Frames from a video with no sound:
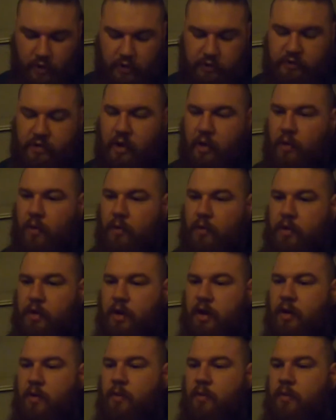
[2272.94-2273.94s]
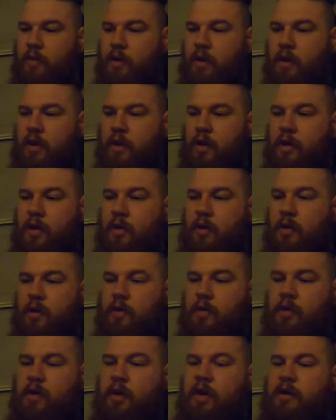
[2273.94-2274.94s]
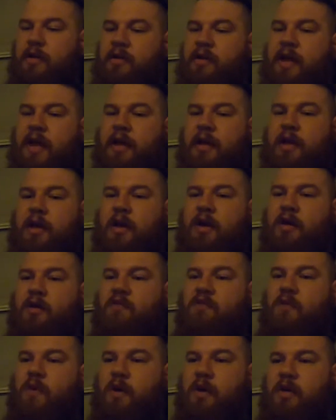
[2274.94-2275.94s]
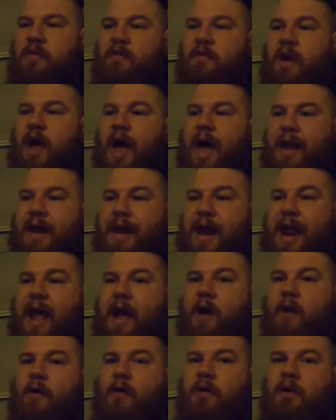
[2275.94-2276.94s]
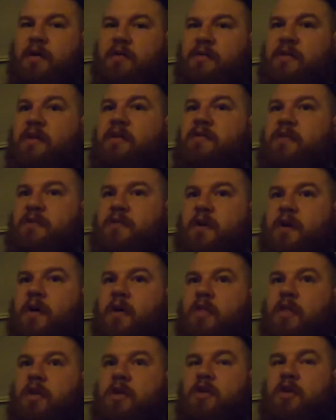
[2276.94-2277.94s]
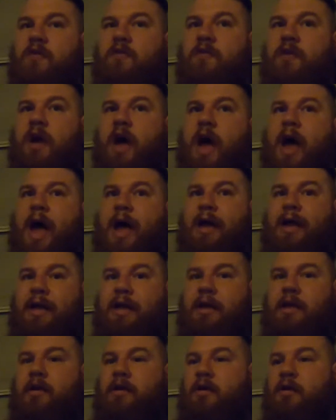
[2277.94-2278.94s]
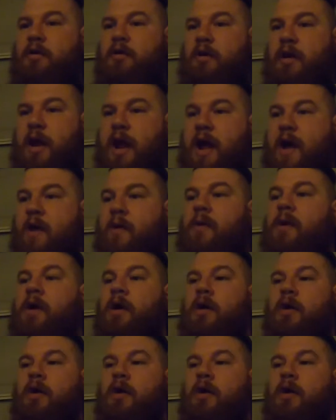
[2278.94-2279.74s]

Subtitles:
so, you need to take care of what you've got now because this is all that you've got here now.